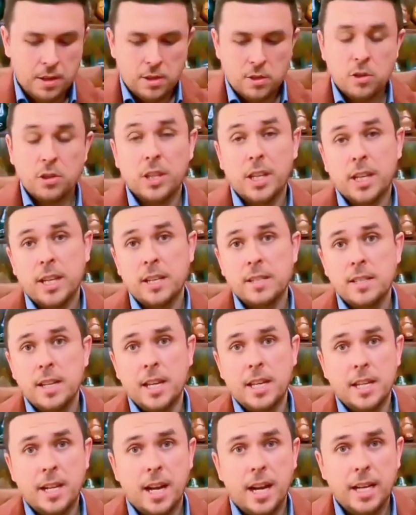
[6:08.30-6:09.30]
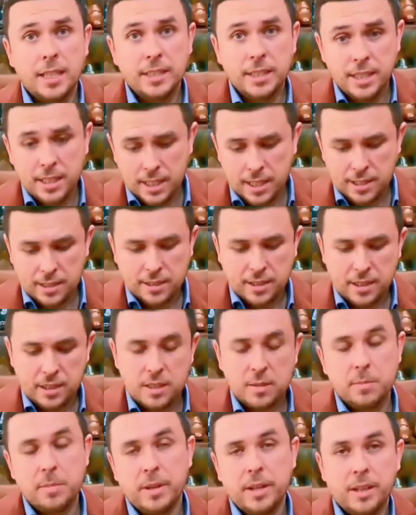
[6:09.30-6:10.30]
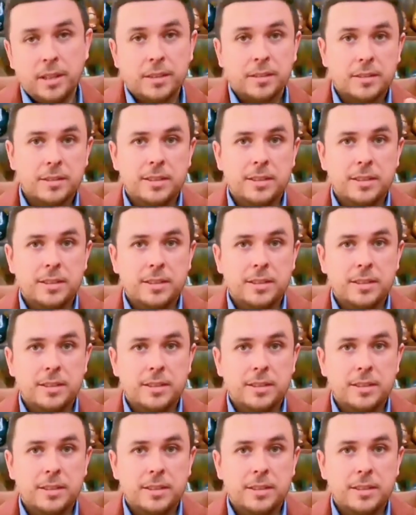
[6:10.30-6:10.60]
So like I said, I didn't get sent a pair.